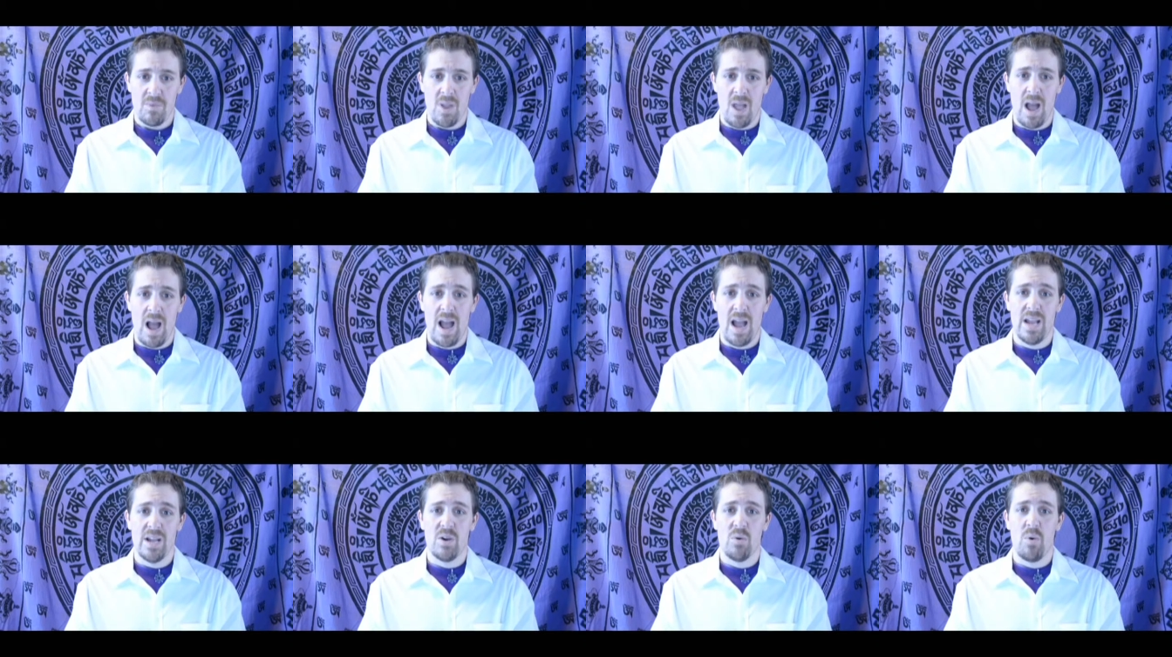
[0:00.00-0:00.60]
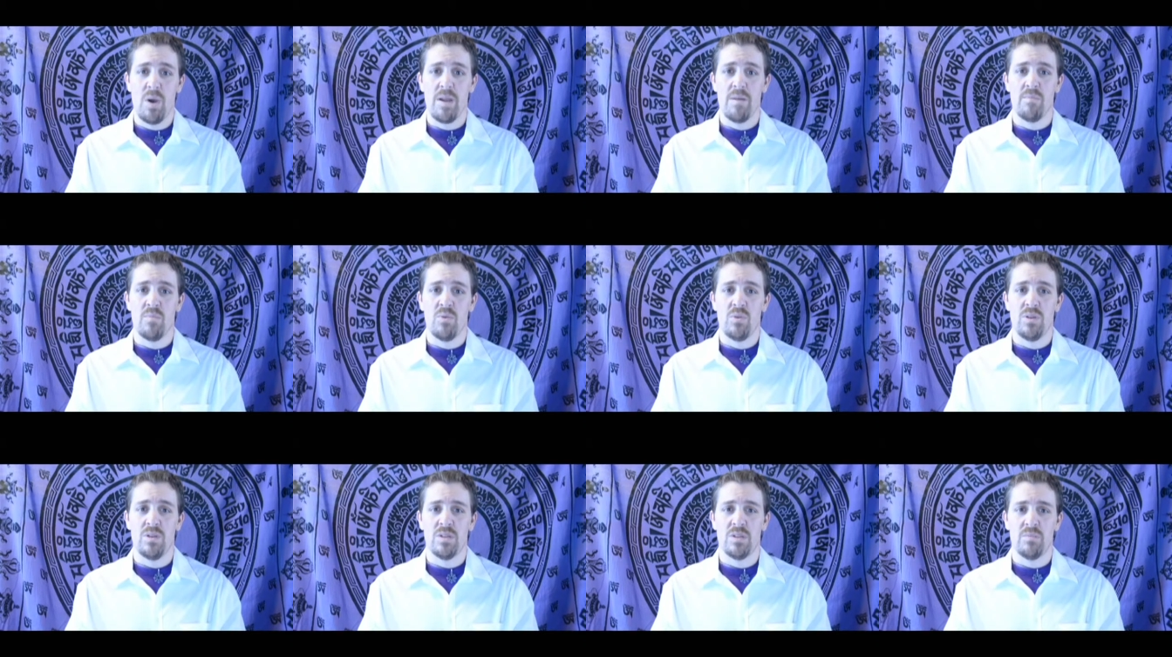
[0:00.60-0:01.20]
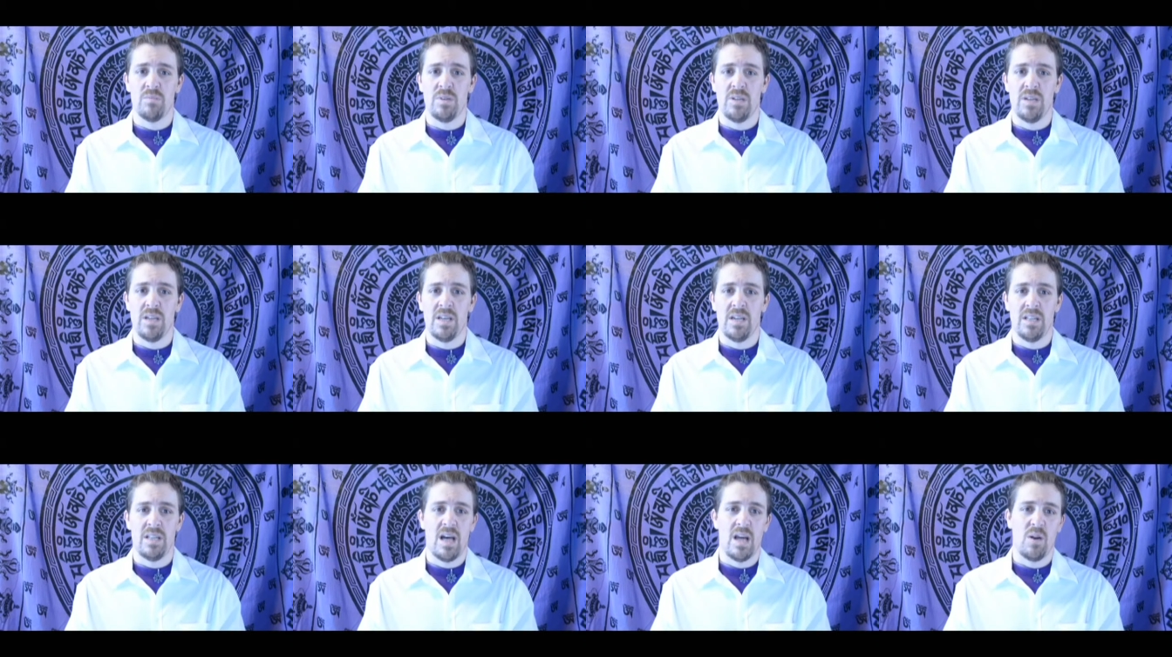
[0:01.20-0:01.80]
I equate Buddhism in
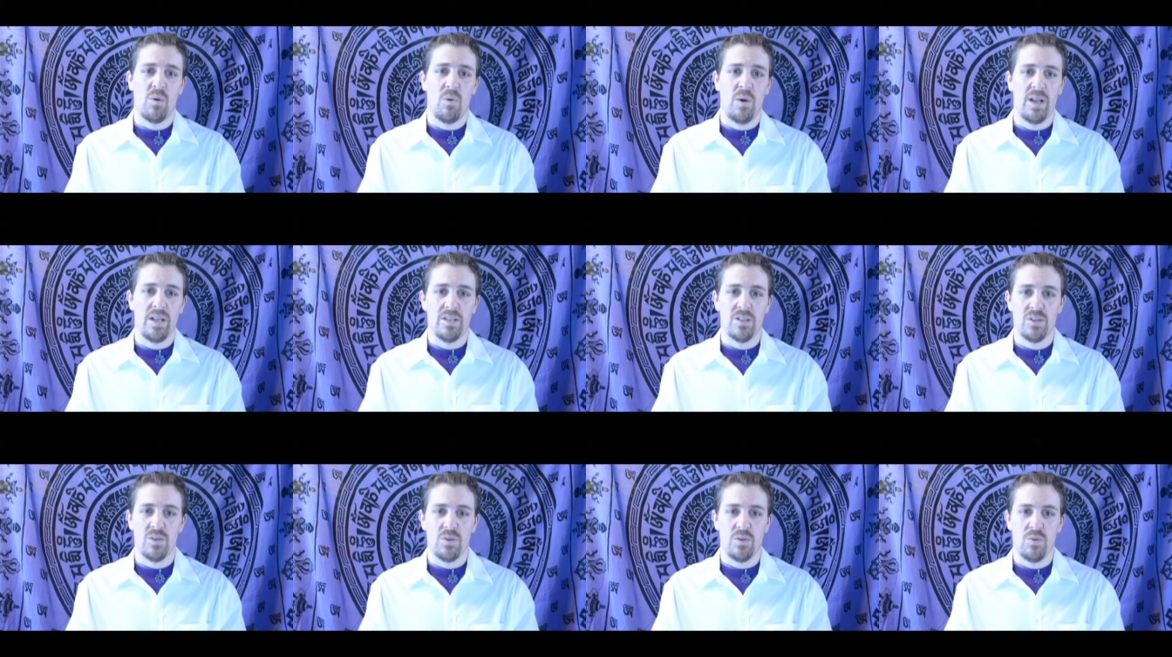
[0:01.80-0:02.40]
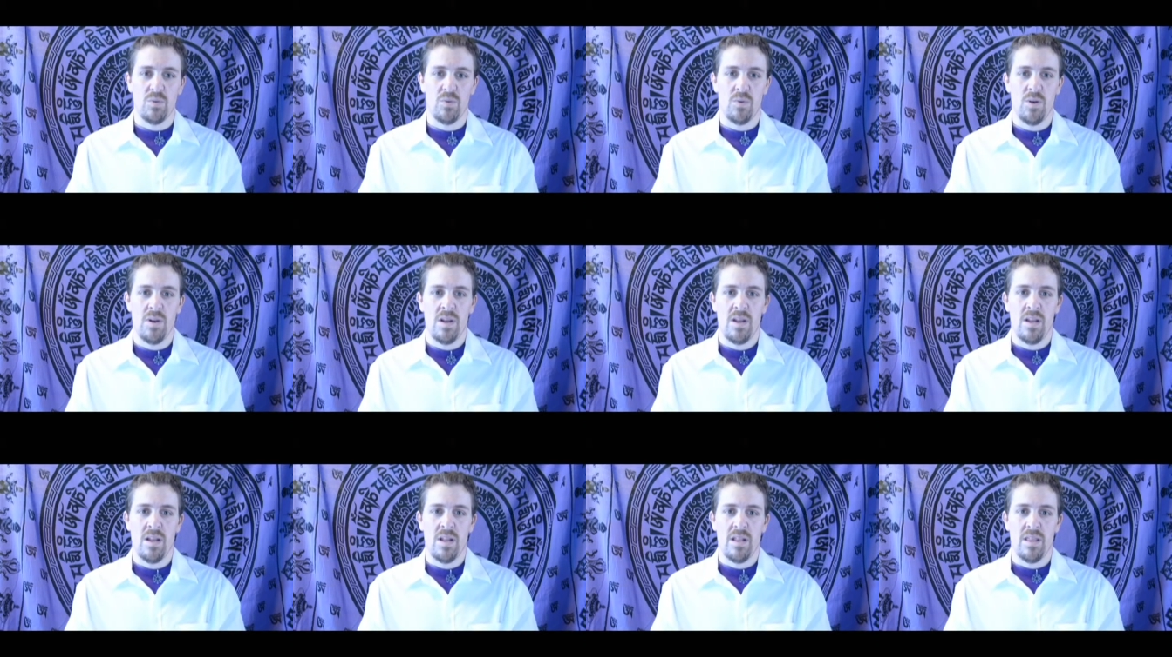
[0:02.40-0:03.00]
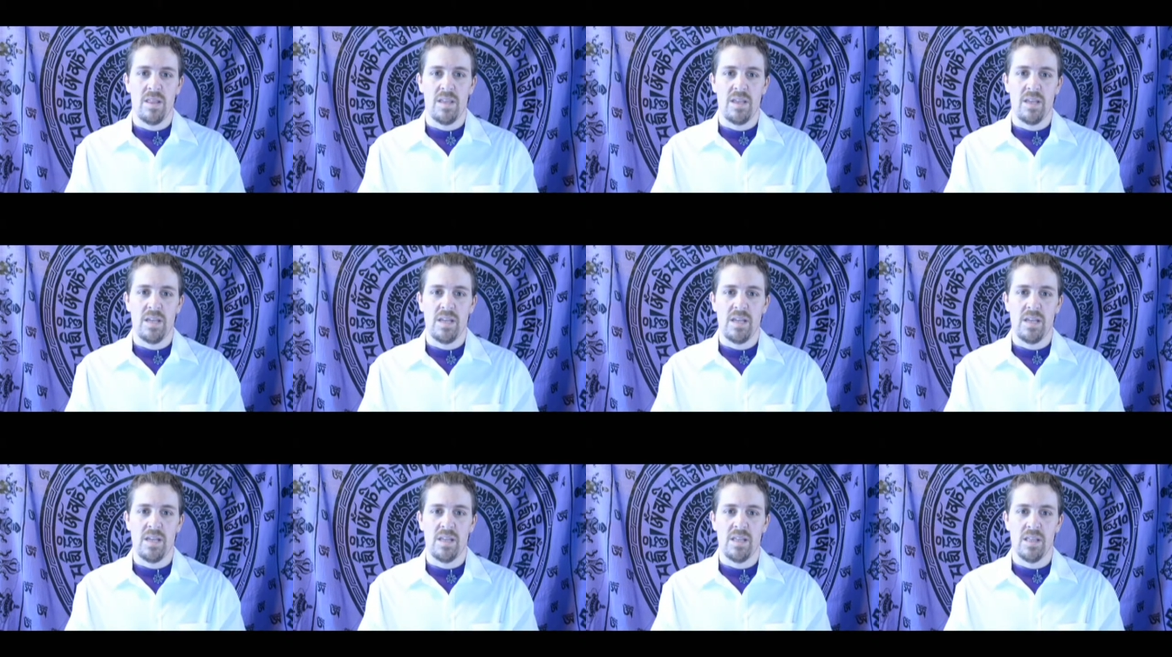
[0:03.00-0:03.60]
a lot of ways to
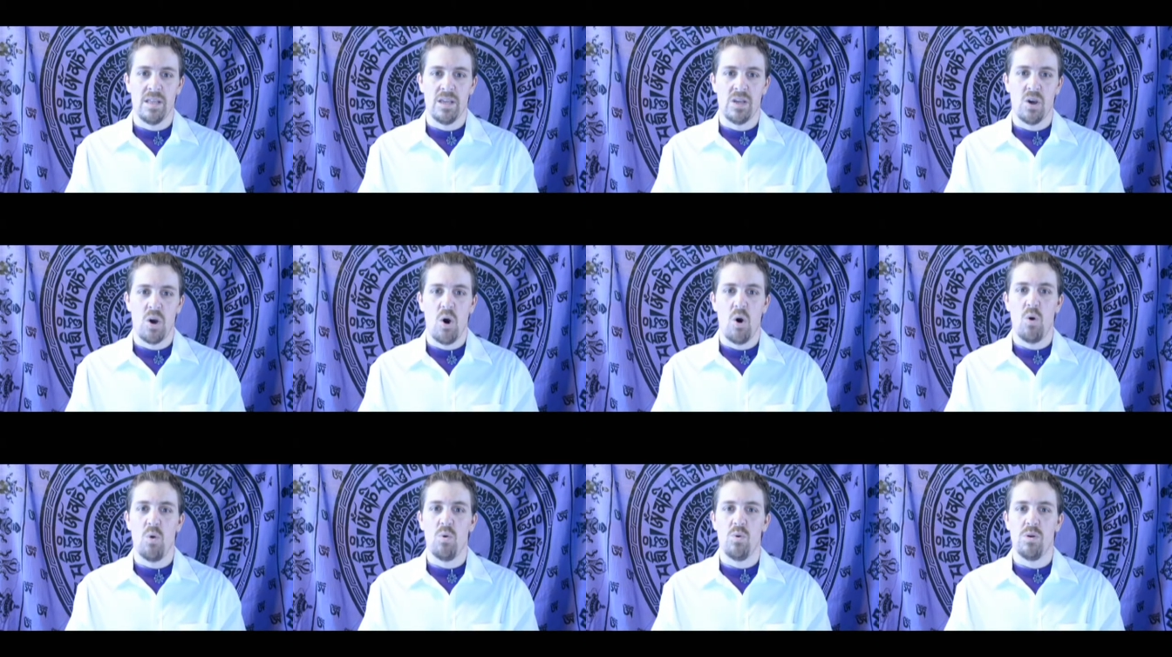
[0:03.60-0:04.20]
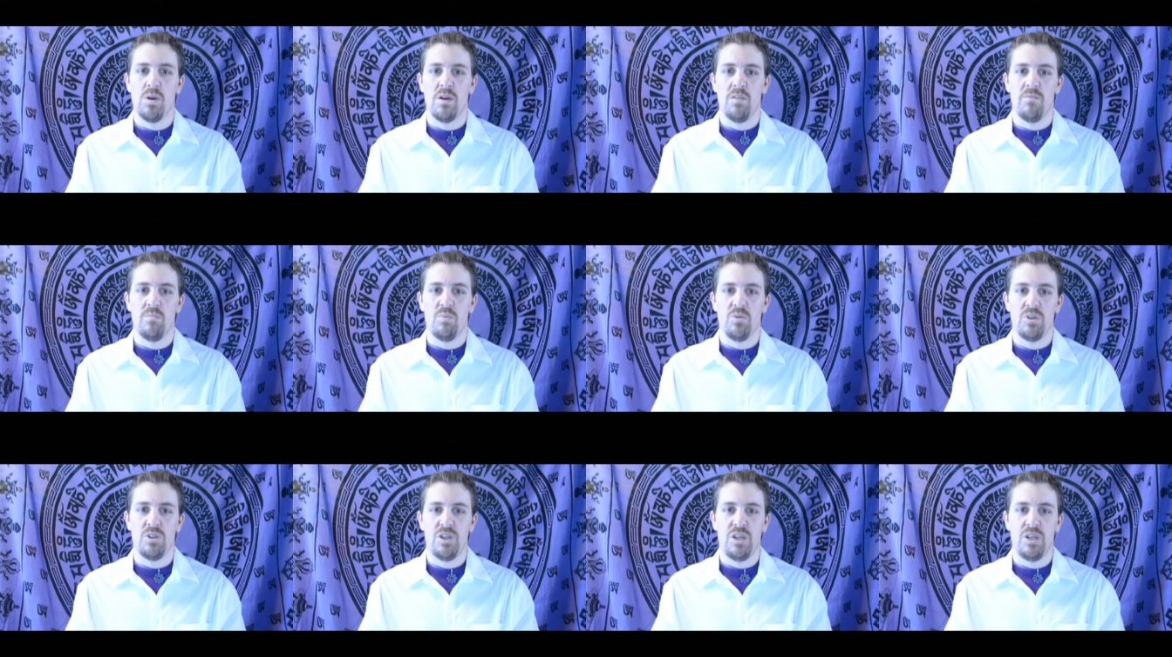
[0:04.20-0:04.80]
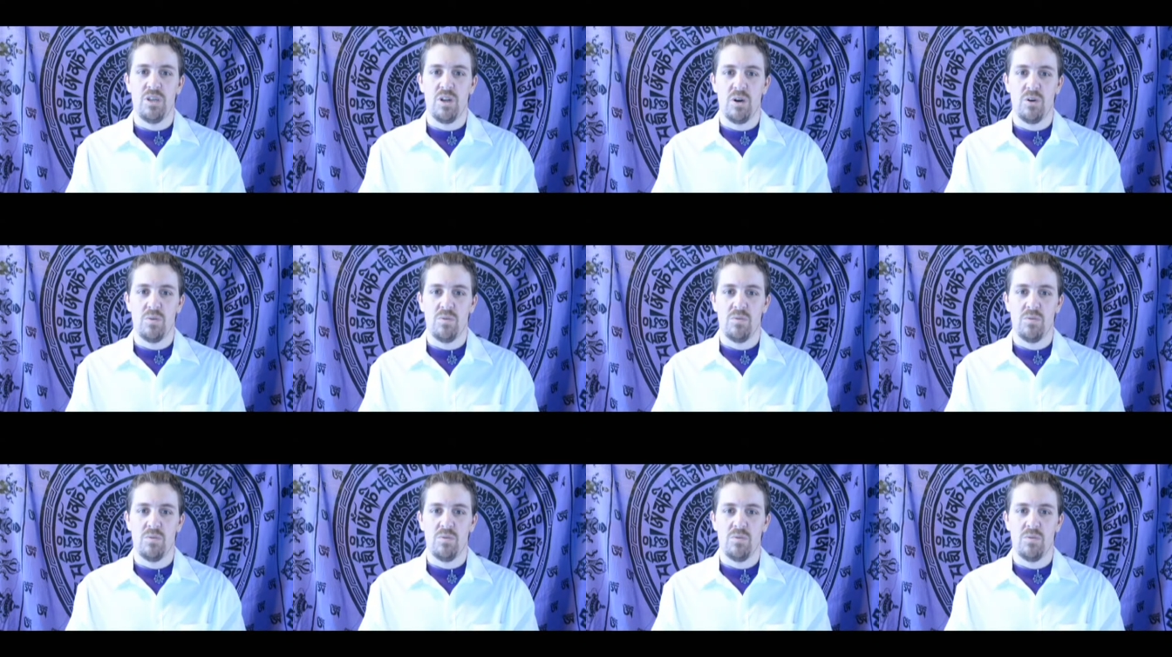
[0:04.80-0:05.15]
the code of Bushido,